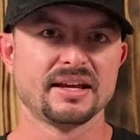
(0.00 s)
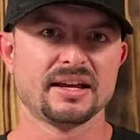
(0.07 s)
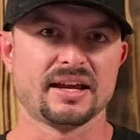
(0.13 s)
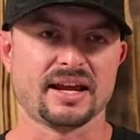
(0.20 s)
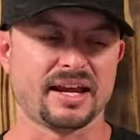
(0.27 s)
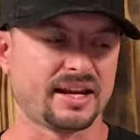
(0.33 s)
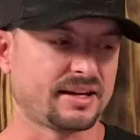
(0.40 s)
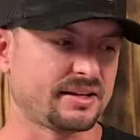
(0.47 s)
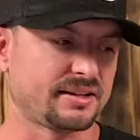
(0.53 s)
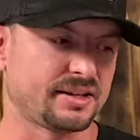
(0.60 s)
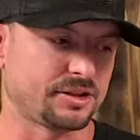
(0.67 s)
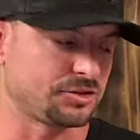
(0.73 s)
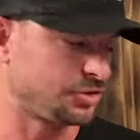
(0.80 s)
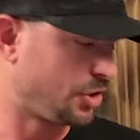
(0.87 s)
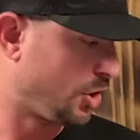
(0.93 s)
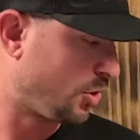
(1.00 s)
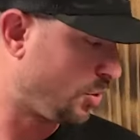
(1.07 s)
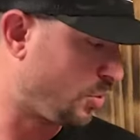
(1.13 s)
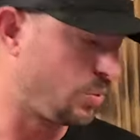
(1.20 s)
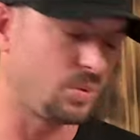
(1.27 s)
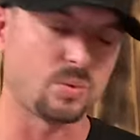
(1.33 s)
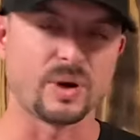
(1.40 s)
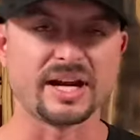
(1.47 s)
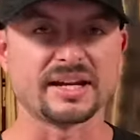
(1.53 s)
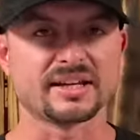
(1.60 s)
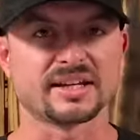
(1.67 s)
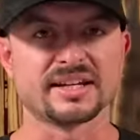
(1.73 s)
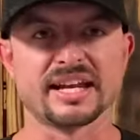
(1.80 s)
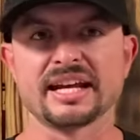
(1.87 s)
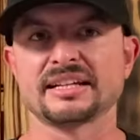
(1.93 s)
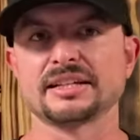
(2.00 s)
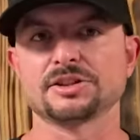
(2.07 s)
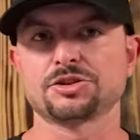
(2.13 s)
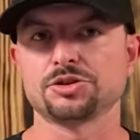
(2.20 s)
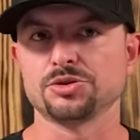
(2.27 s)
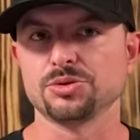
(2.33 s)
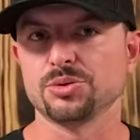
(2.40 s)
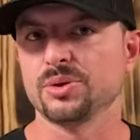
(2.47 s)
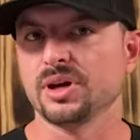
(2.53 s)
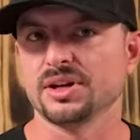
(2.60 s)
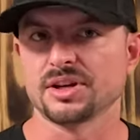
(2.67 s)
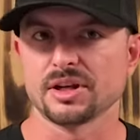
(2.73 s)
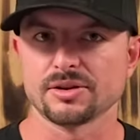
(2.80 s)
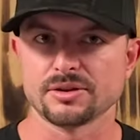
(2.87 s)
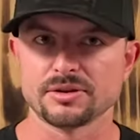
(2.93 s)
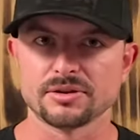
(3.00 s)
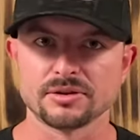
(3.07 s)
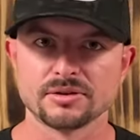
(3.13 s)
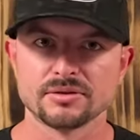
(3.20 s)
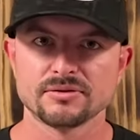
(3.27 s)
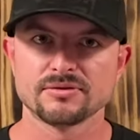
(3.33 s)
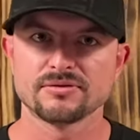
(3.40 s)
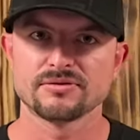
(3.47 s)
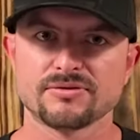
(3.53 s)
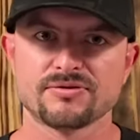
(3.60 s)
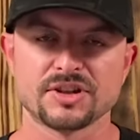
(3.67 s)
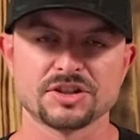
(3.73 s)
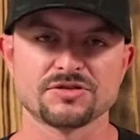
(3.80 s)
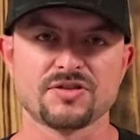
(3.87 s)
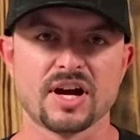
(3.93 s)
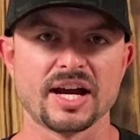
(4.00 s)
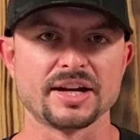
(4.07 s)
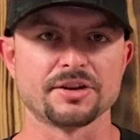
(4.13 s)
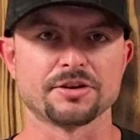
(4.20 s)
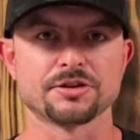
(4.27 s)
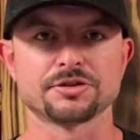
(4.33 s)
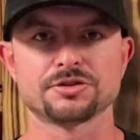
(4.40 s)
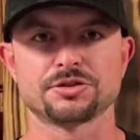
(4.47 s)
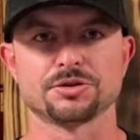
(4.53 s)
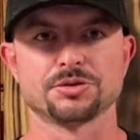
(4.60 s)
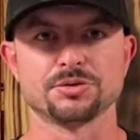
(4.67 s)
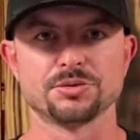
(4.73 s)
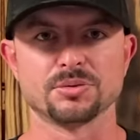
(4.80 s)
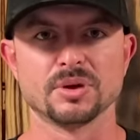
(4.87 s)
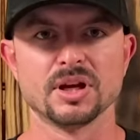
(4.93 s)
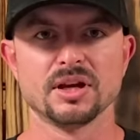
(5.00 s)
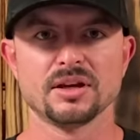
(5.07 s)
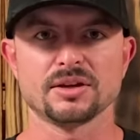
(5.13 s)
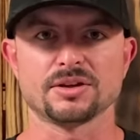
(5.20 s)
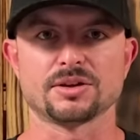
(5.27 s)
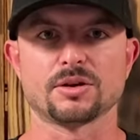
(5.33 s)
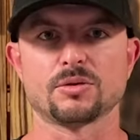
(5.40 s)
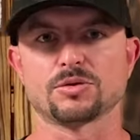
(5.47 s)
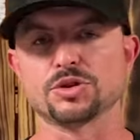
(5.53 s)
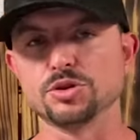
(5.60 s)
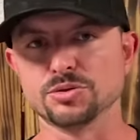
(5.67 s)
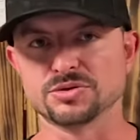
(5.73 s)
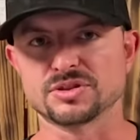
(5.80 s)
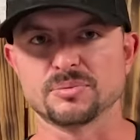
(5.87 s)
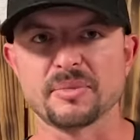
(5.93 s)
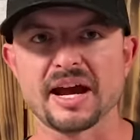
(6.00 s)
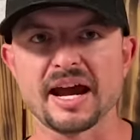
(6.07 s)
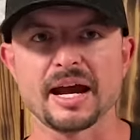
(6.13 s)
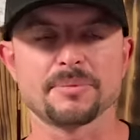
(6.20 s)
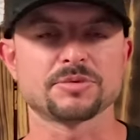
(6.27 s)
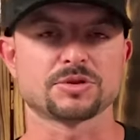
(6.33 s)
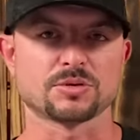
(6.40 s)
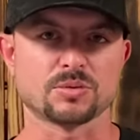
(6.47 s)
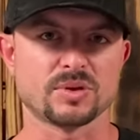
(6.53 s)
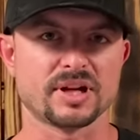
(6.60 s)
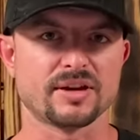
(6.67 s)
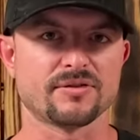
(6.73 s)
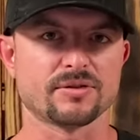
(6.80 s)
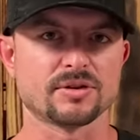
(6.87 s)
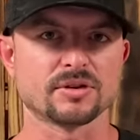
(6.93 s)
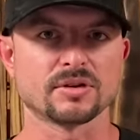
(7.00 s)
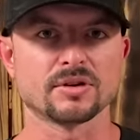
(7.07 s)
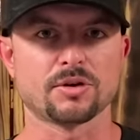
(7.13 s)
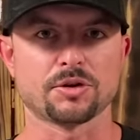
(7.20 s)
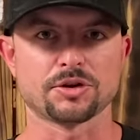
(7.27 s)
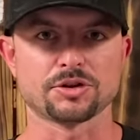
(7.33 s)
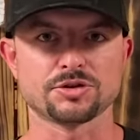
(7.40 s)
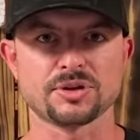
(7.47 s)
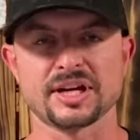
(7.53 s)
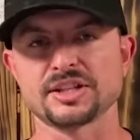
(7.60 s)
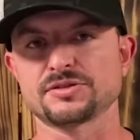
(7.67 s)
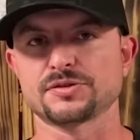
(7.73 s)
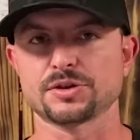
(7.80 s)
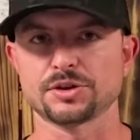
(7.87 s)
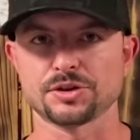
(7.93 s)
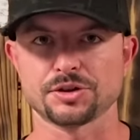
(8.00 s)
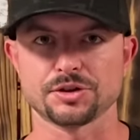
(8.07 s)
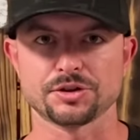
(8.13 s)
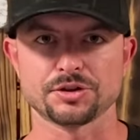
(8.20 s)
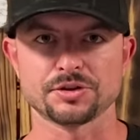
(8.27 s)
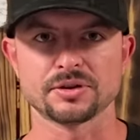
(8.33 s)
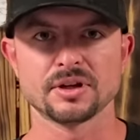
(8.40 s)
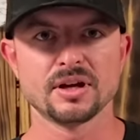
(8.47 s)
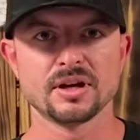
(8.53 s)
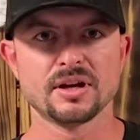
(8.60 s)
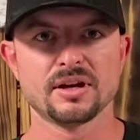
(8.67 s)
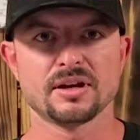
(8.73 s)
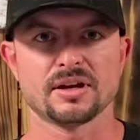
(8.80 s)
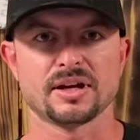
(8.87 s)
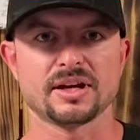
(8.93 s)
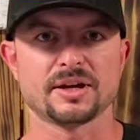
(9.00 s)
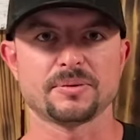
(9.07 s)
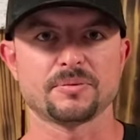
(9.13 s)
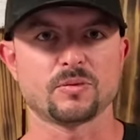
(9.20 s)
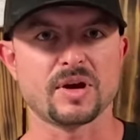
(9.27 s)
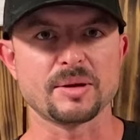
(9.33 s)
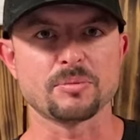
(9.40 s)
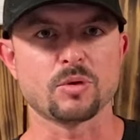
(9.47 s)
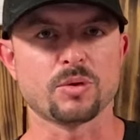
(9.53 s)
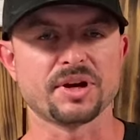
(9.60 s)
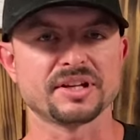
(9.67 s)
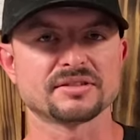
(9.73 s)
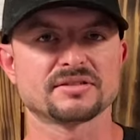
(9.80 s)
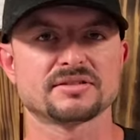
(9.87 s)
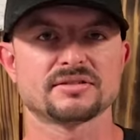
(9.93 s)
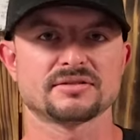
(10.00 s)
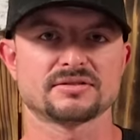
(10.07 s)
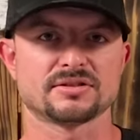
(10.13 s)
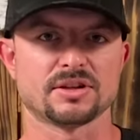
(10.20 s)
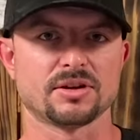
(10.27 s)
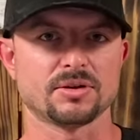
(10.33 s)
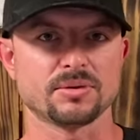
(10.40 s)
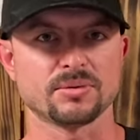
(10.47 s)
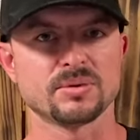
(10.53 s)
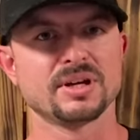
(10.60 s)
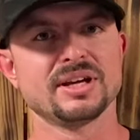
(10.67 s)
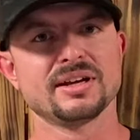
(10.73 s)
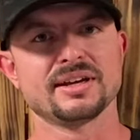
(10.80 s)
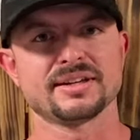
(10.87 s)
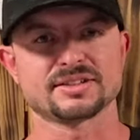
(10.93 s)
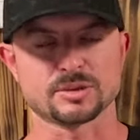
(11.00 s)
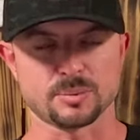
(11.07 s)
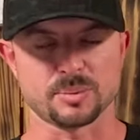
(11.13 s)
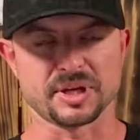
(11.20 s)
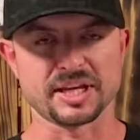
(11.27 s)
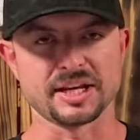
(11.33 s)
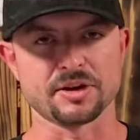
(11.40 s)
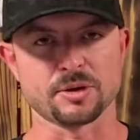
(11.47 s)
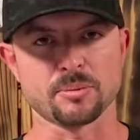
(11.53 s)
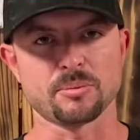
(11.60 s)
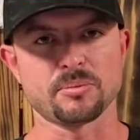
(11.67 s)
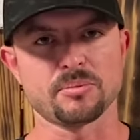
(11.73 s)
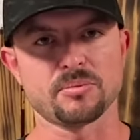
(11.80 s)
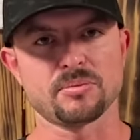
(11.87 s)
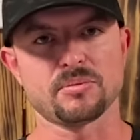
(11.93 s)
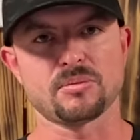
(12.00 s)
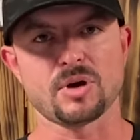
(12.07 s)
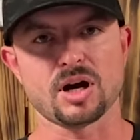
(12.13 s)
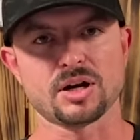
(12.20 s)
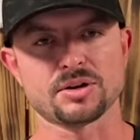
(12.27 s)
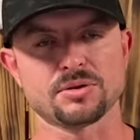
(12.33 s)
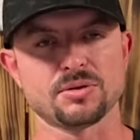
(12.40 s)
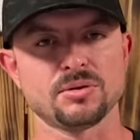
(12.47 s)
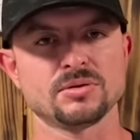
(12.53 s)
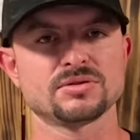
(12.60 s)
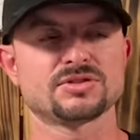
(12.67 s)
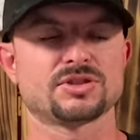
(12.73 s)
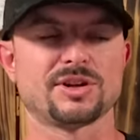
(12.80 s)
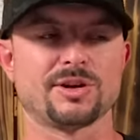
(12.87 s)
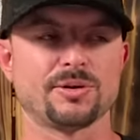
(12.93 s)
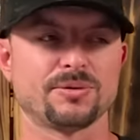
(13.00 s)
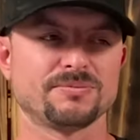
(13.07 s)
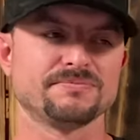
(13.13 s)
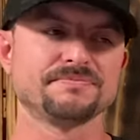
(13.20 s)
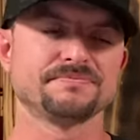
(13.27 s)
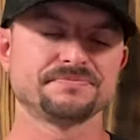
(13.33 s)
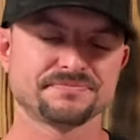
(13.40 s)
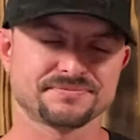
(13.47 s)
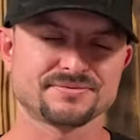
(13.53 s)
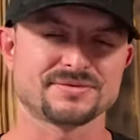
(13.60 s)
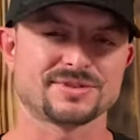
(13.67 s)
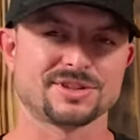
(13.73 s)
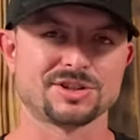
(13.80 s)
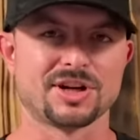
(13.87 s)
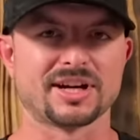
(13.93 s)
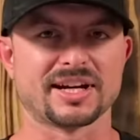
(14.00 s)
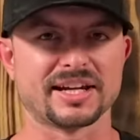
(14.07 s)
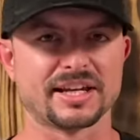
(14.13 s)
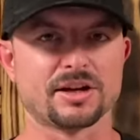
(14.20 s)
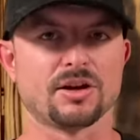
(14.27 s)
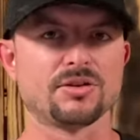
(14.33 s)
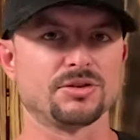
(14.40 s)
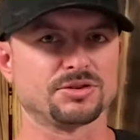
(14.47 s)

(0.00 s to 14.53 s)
And there's no way to connect it to another fish finder to you know, use the maps or whatever, or transfer your uh, waypoints. So it's a beginner model, so you're not going to get all those